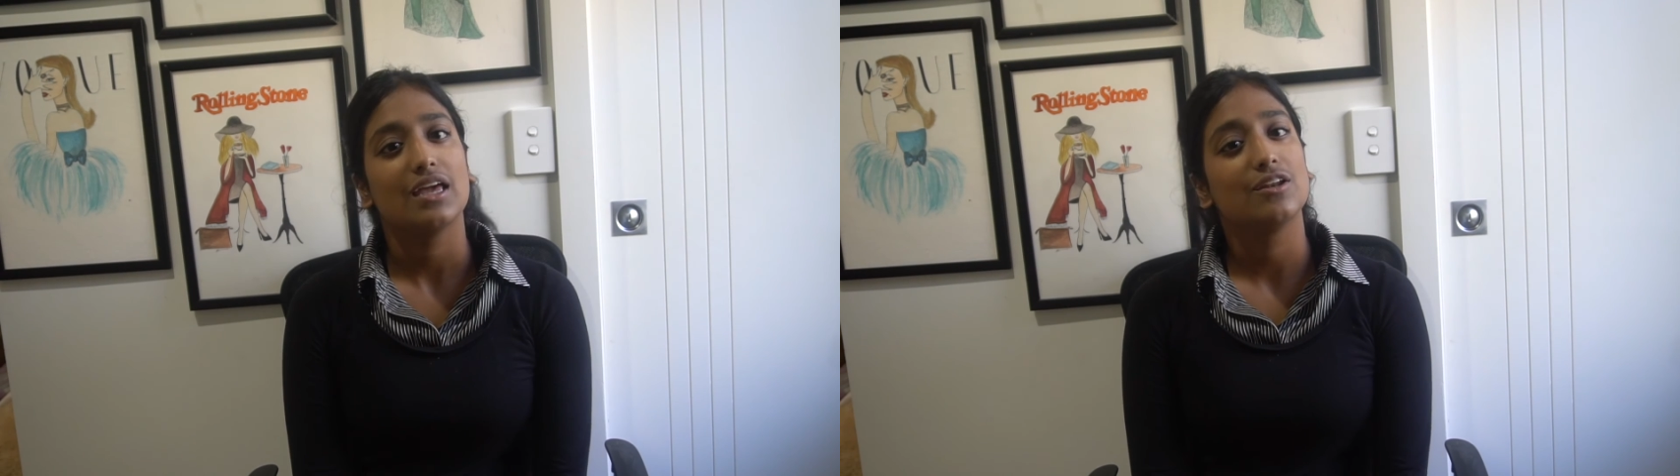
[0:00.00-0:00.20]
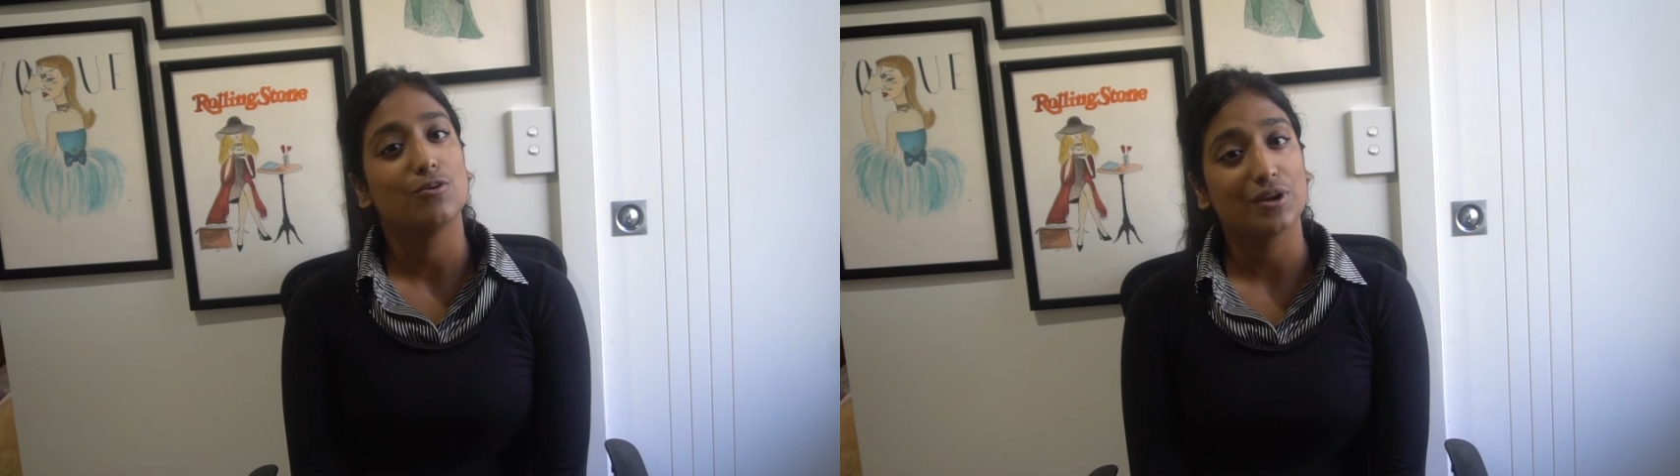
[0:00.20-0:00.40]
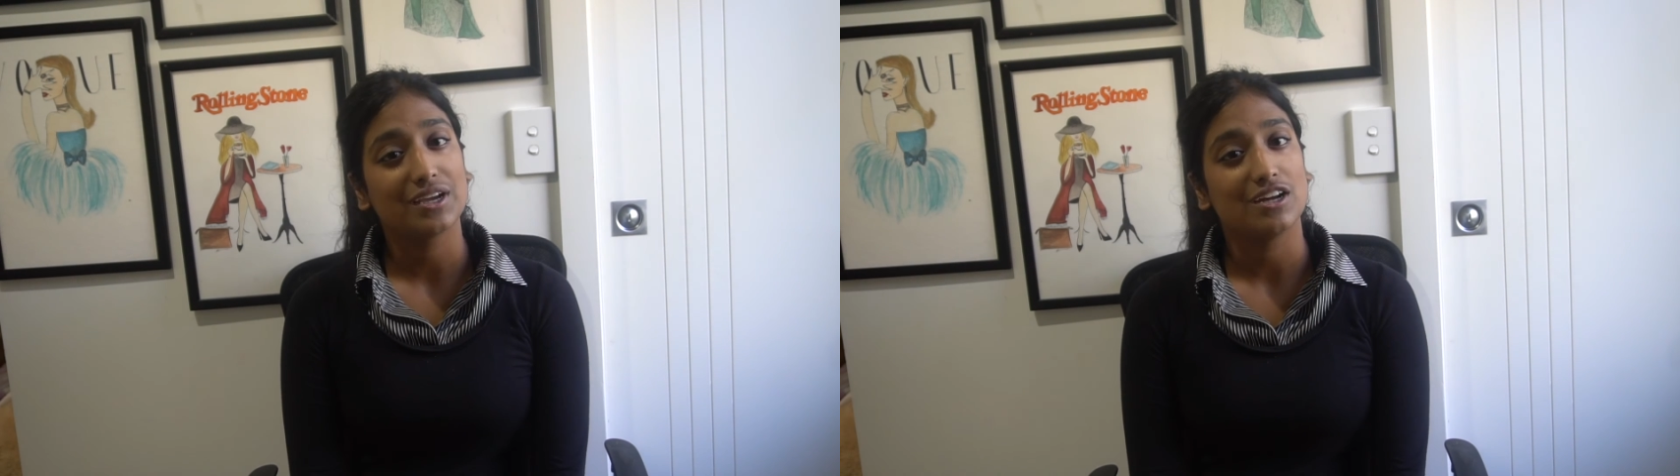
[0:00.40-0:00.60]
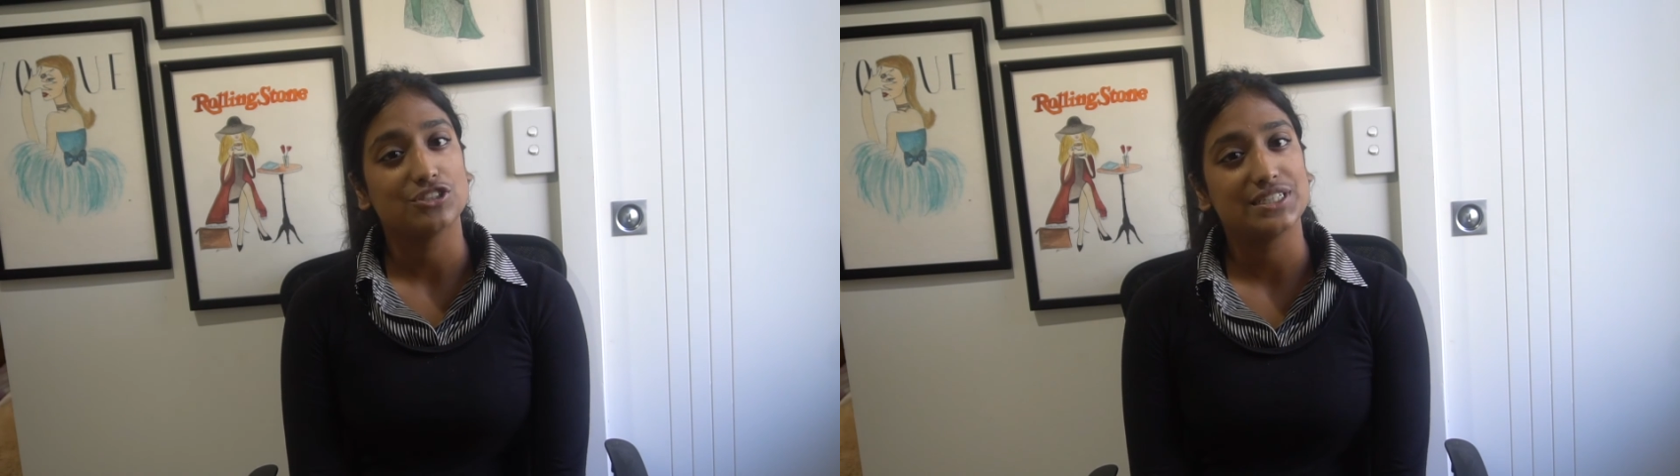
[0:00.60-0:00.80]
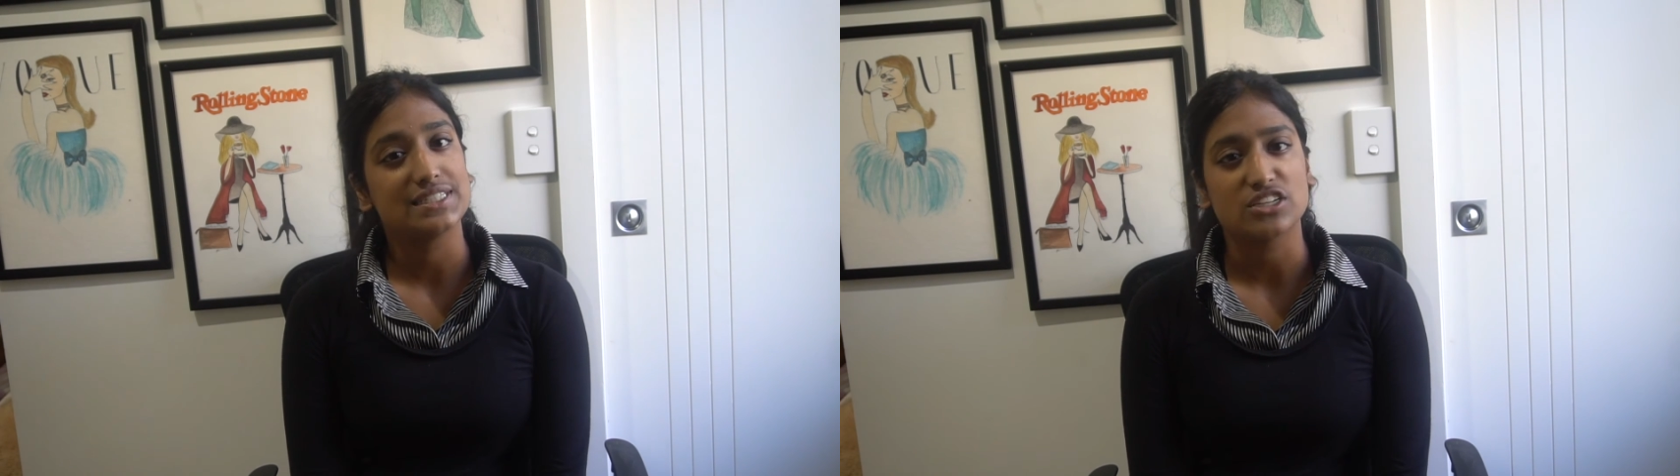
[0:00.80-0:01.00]
In Nordic
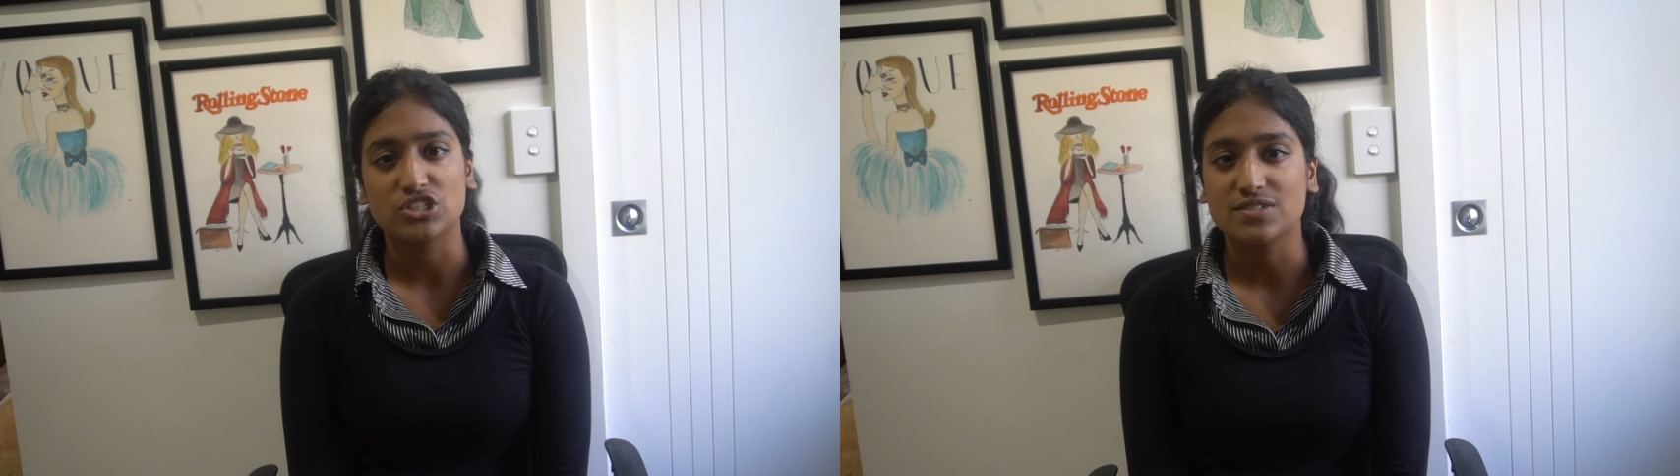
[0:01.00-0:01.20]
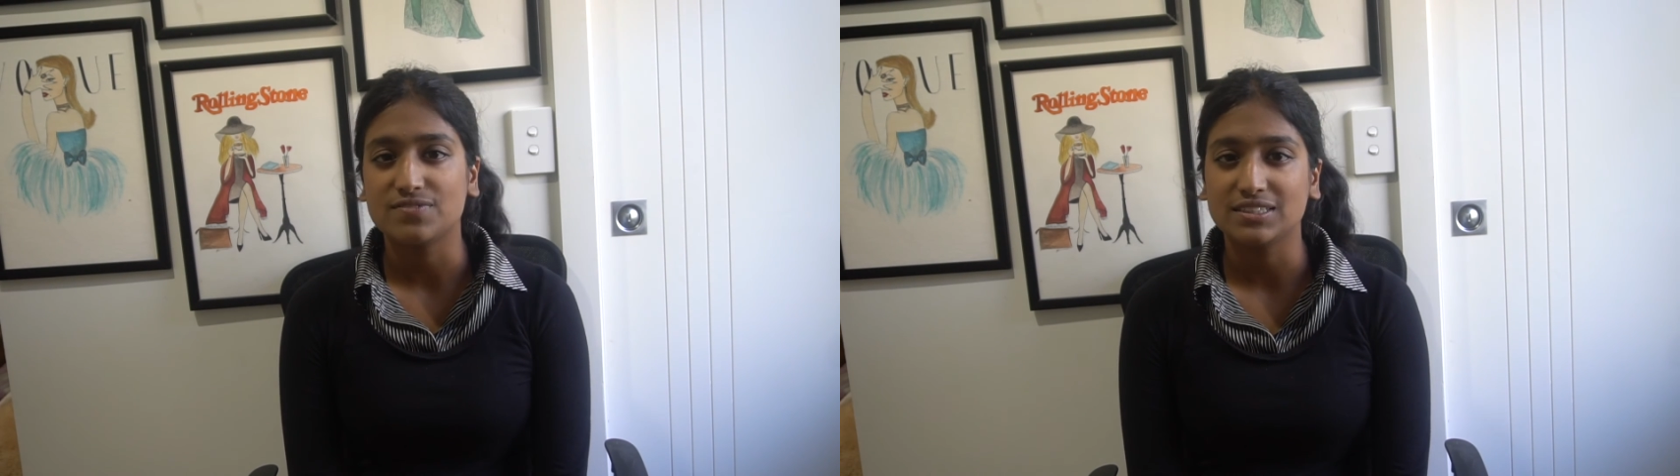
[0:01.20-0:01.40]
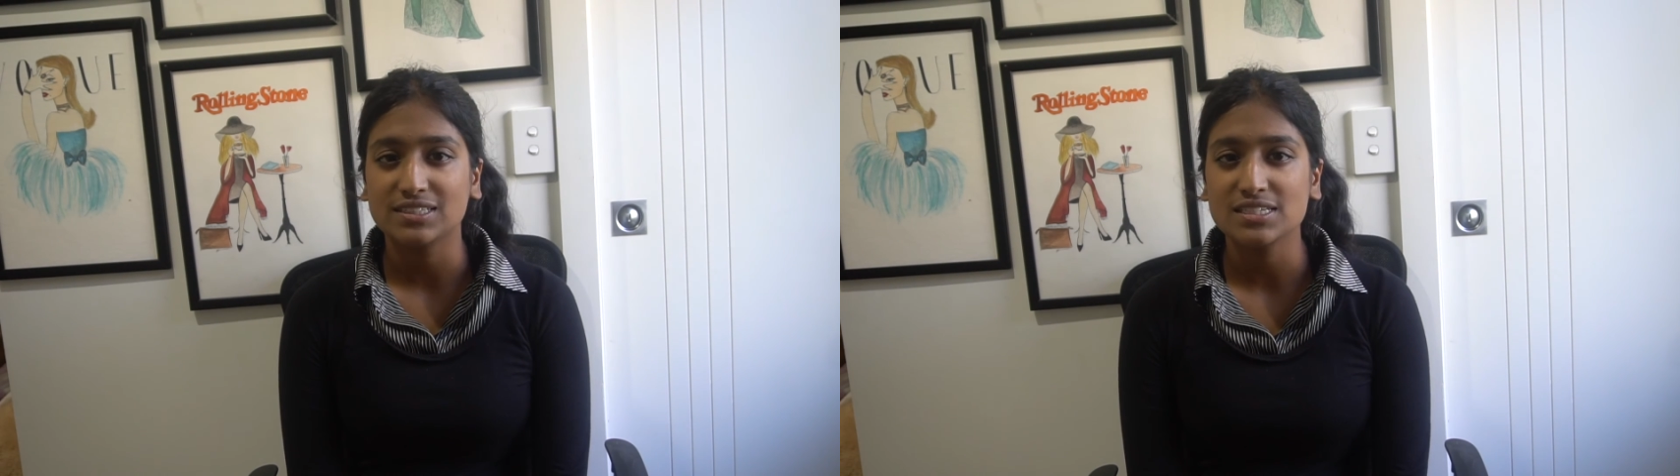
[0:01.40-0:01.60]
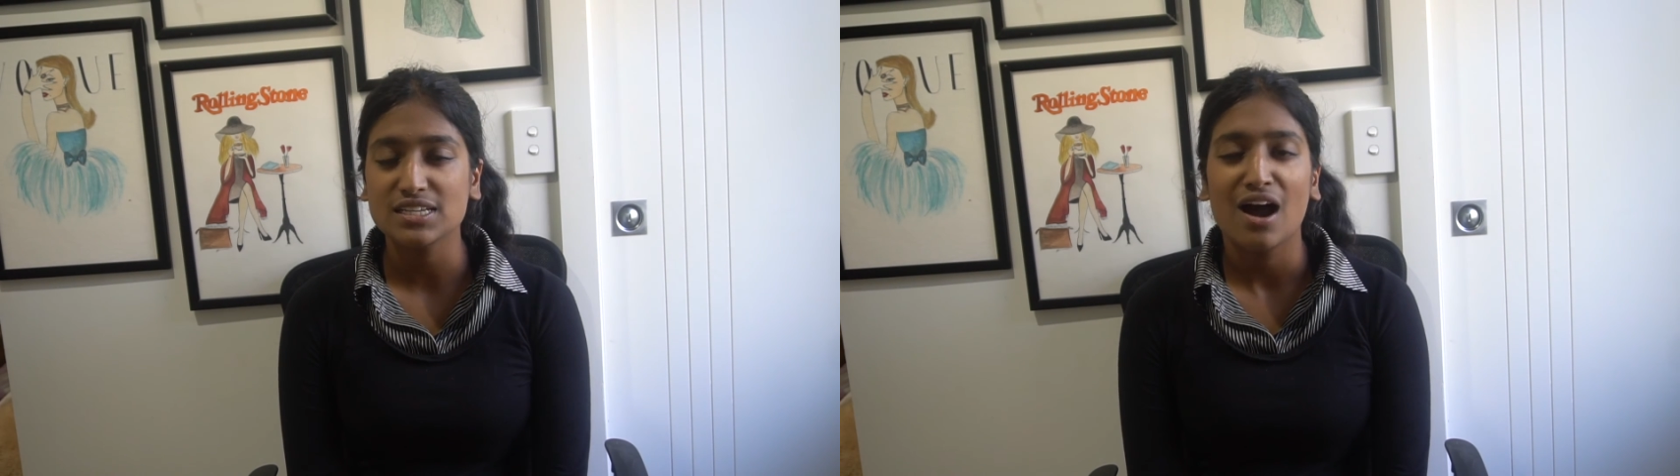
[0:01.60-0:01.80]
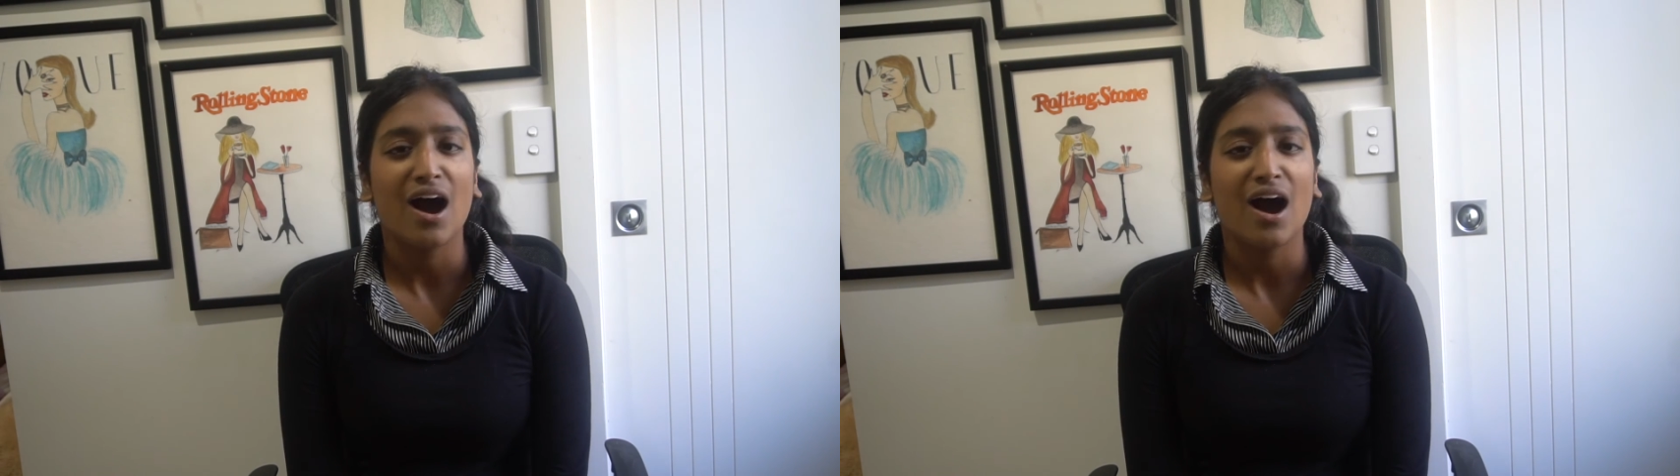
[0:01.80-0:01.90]
countries such as Finland,